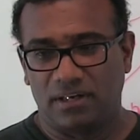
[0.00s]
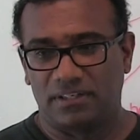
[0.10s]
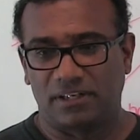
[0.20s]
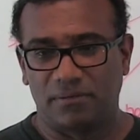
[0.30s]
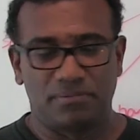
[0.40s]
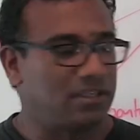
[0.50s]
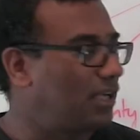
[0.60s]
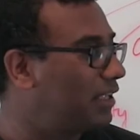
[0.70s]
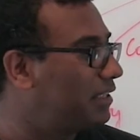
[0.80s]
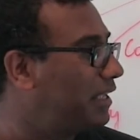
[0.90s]
scripts
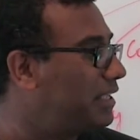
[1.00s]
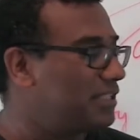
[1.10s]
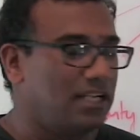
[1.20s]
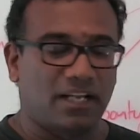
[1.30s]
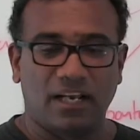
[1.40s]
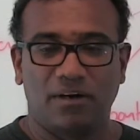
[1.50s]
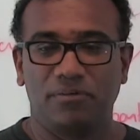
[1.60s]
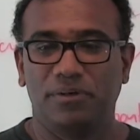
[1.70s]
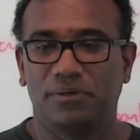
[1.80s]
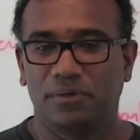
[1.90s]
and other things that allow
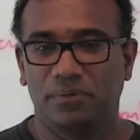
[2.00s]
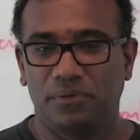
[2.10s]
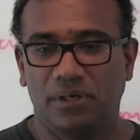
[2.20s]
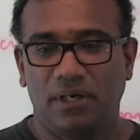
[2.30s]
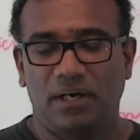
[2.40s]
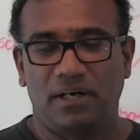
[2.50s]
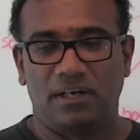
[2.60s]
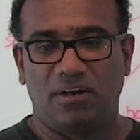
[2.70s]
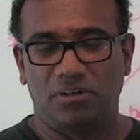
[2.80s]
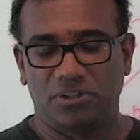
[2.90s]
you to
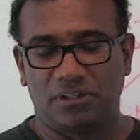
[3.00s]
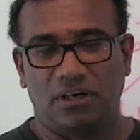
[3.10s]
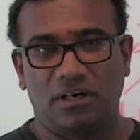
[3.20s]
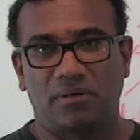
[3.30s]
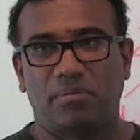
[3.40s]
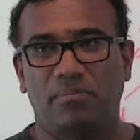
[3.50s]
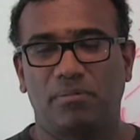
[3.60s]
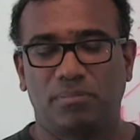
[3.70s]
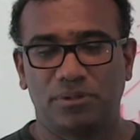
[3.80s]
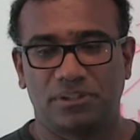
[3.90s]
launch or
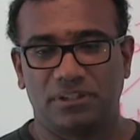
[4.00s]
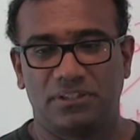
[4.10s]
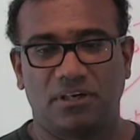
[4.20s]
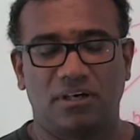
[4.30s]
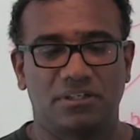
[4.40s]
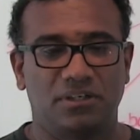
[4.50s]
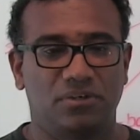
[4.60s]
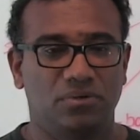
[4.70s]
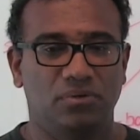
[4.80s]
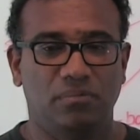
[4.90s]
probably push jars
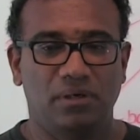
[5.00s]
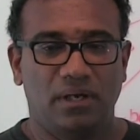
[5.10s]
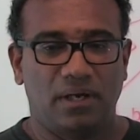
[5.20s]
into